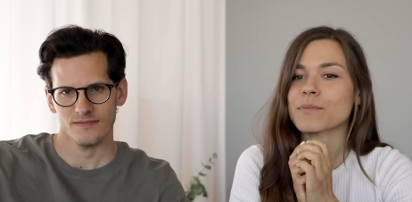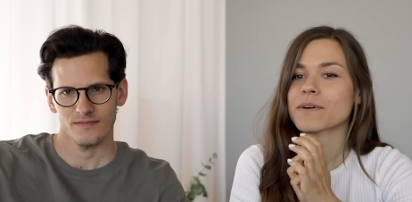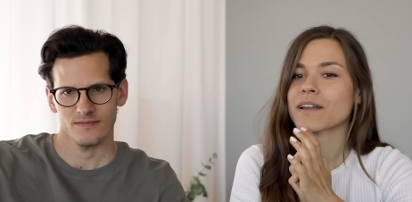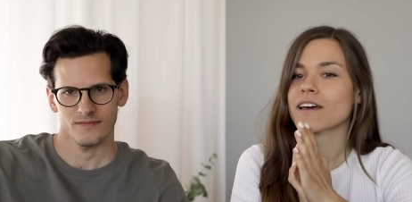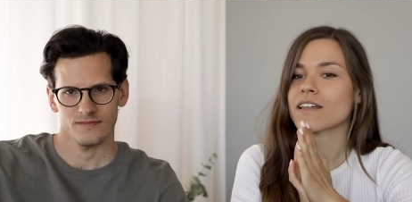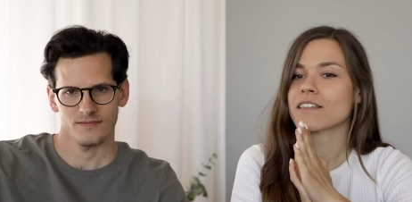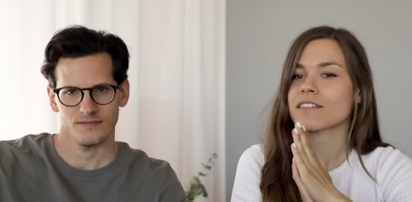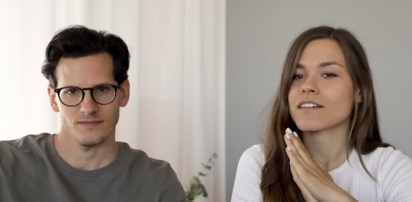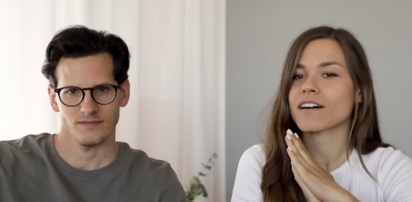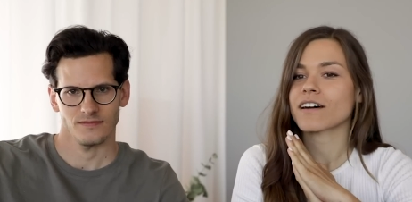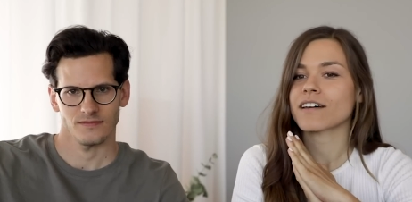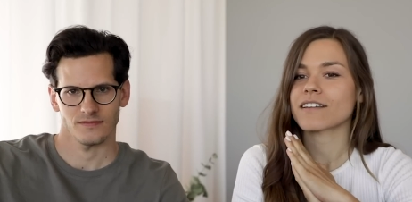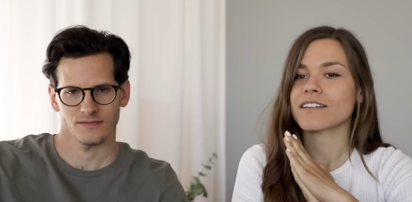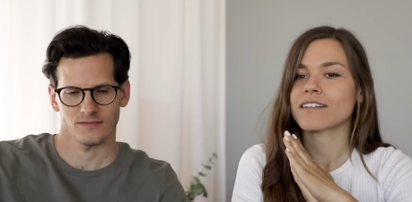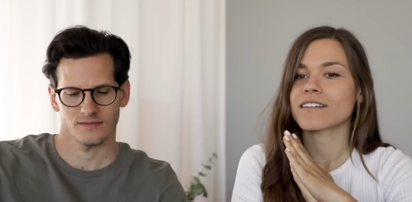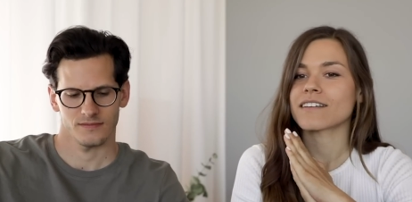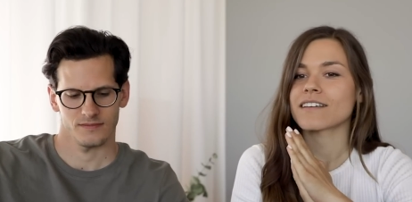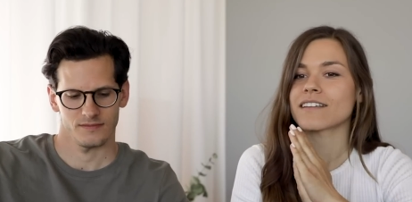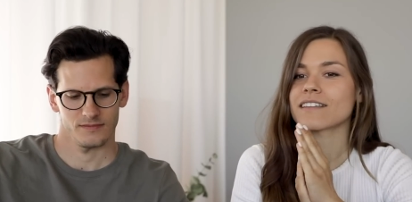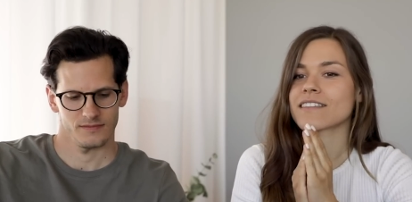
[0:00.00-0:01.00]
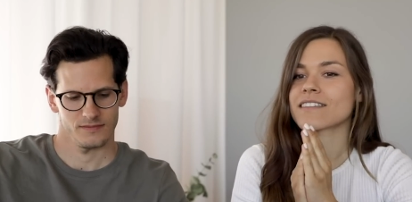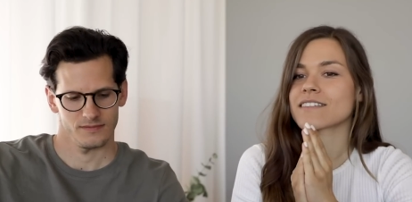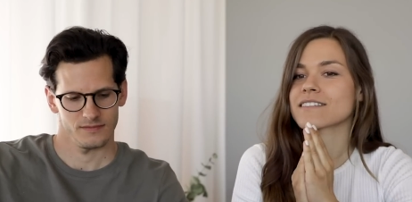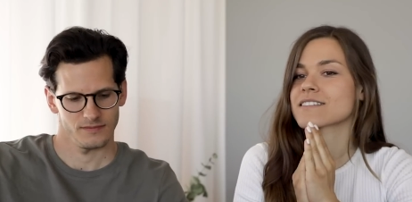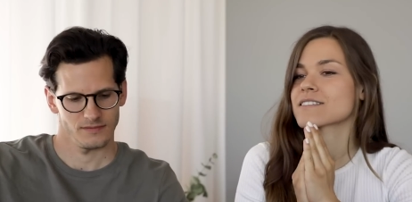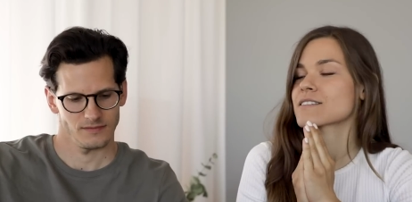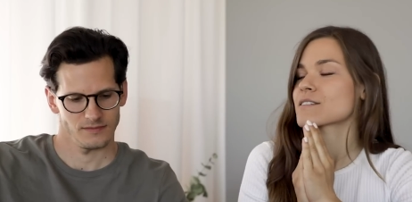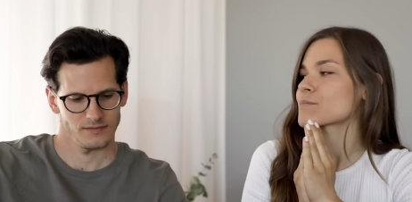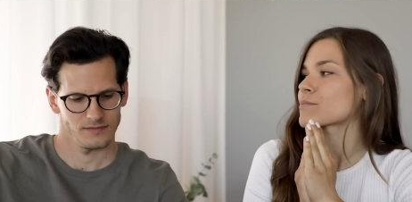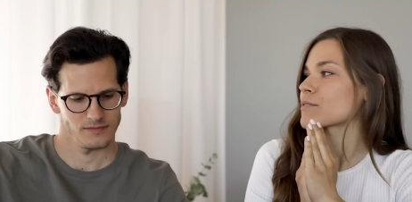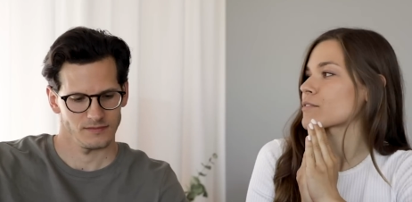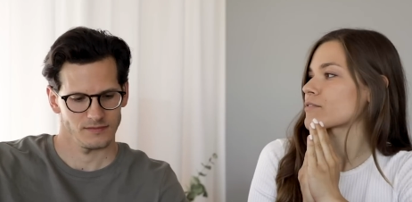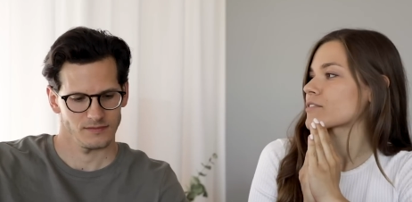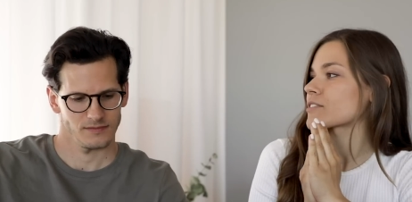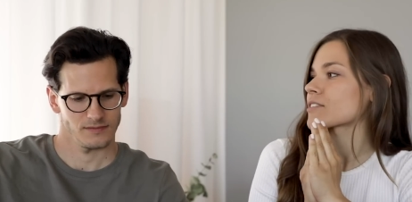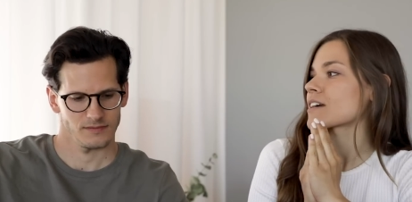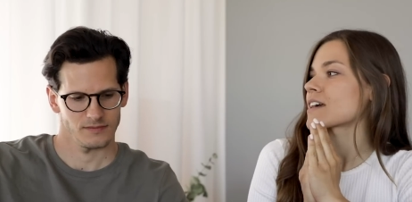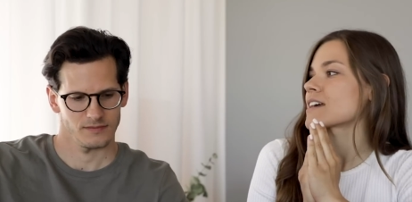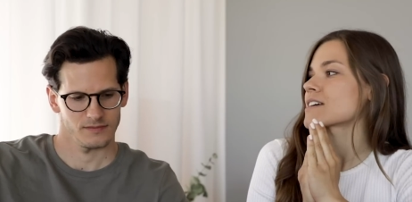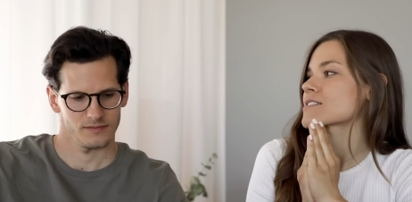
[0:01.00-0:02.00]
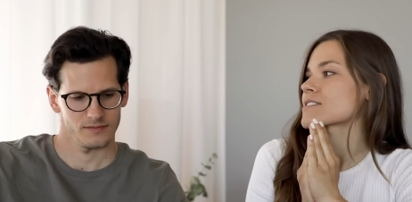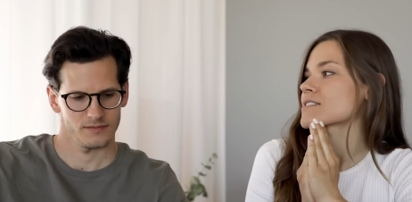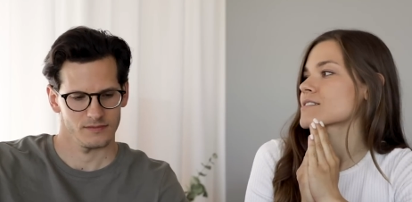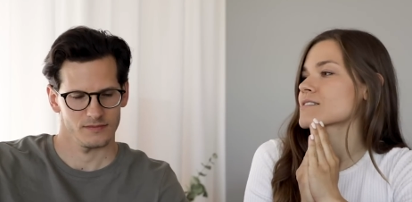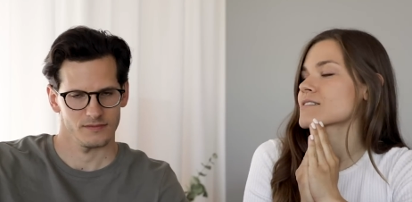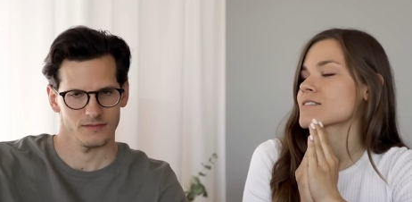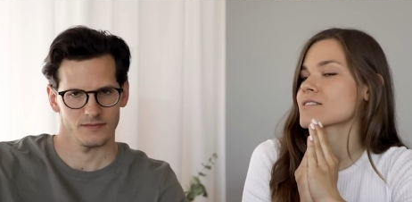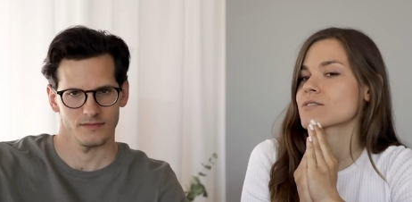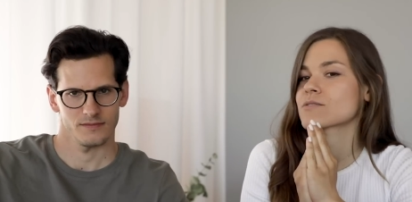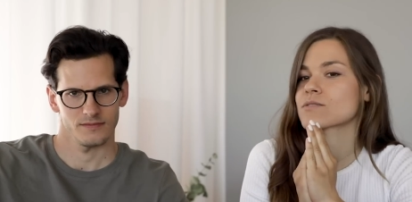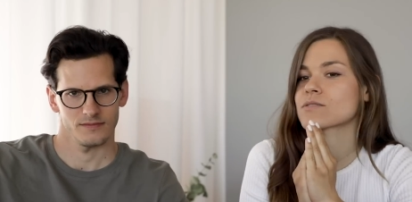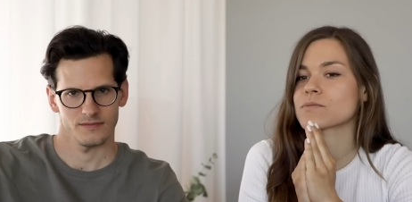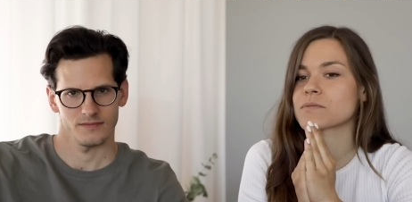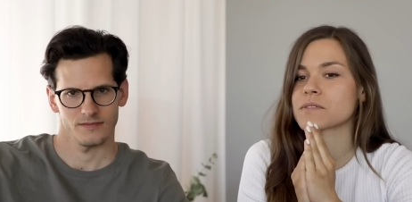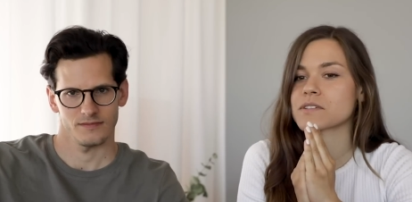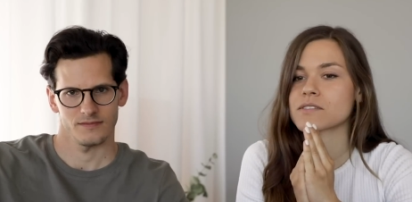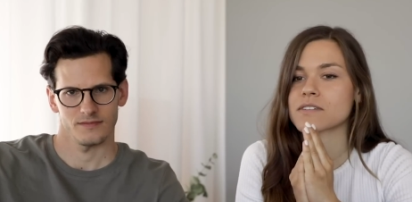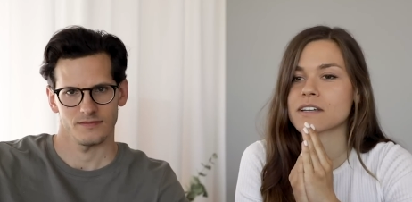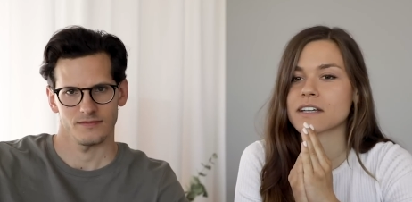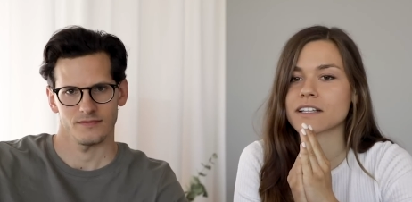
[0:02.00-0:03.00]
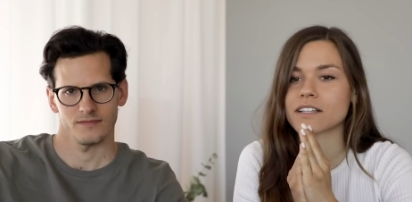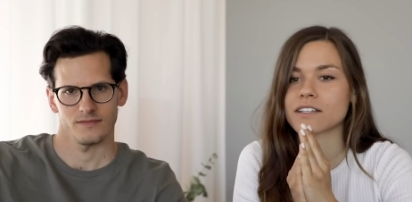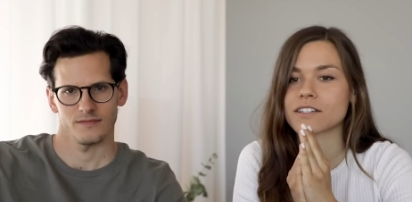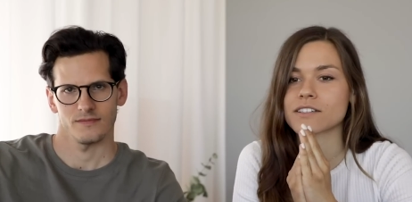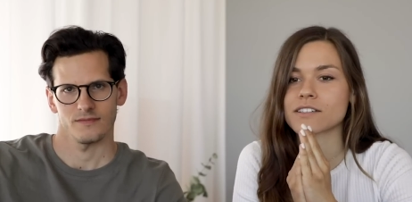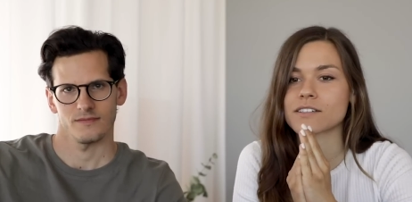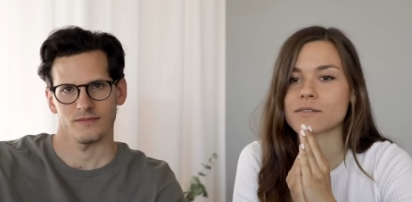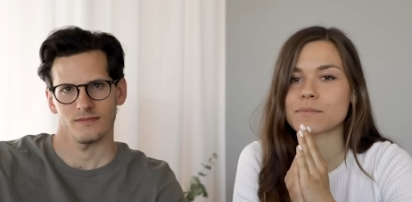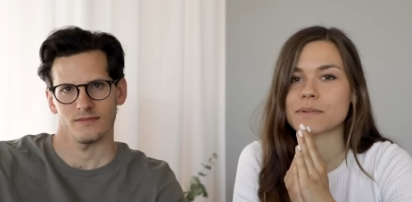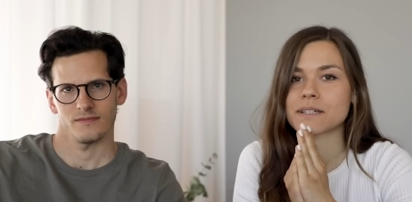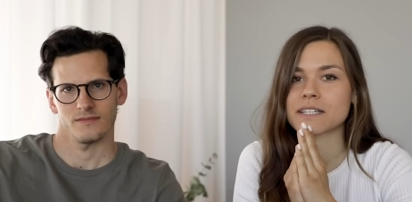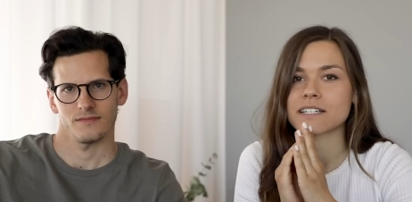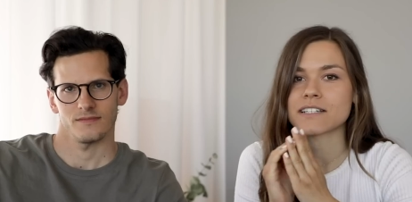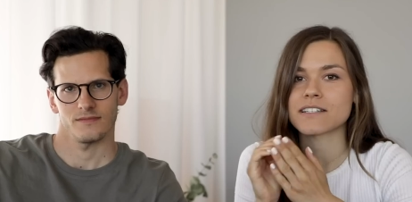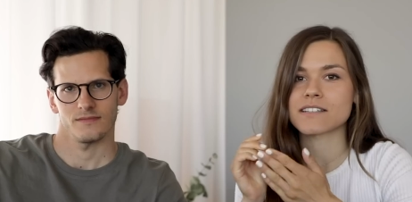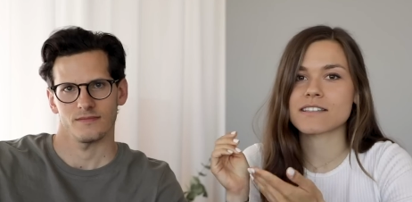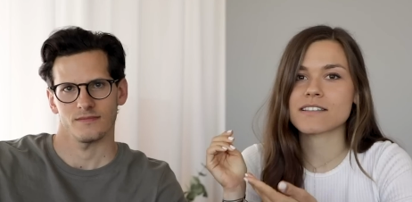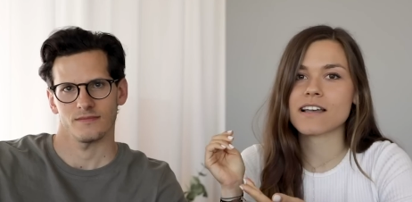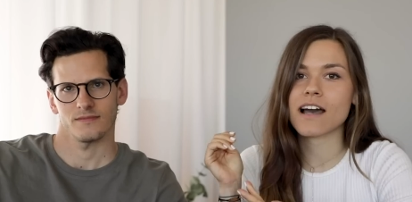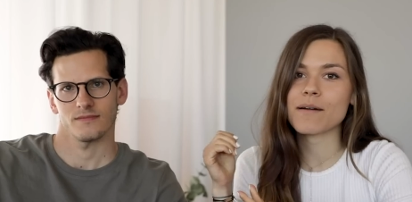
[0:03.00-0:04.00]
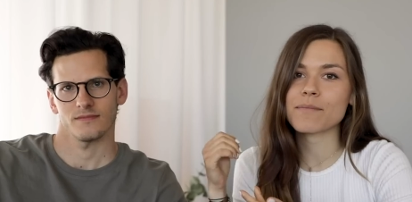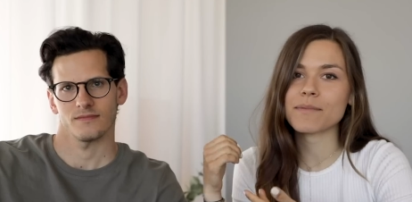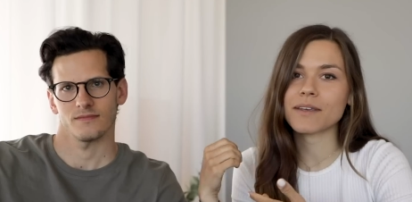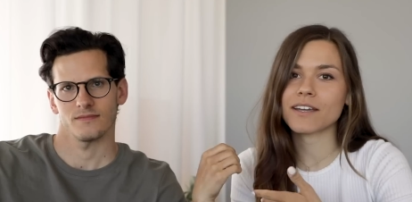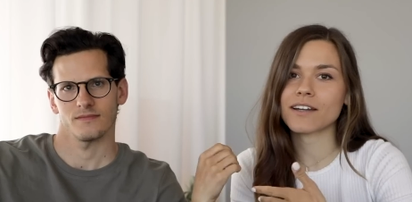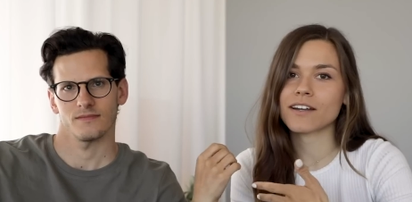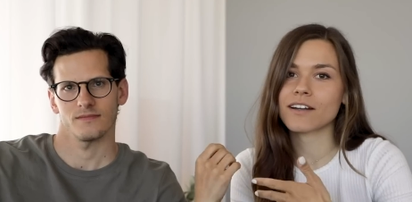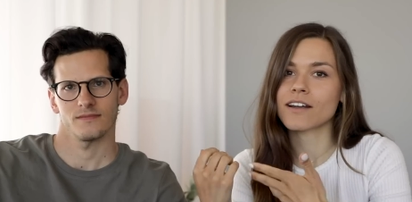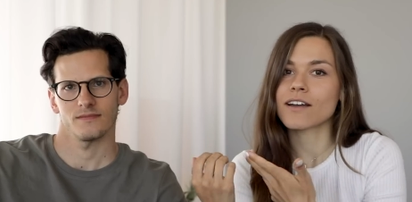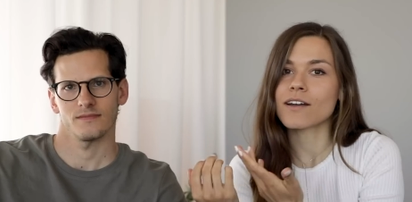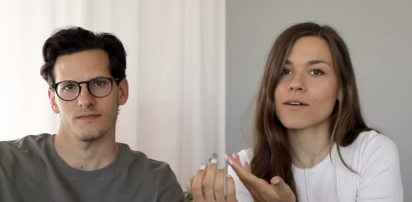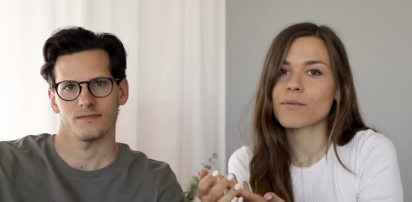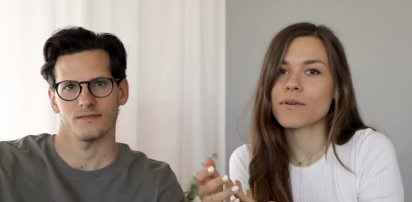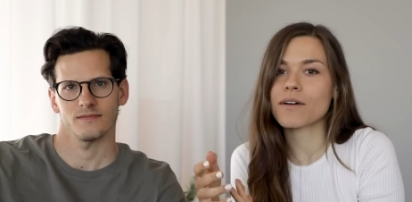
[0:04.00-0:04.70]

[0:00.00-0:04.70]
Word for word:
Speaker 1: but I thought this is the perfect occasion to switch to English because I'm here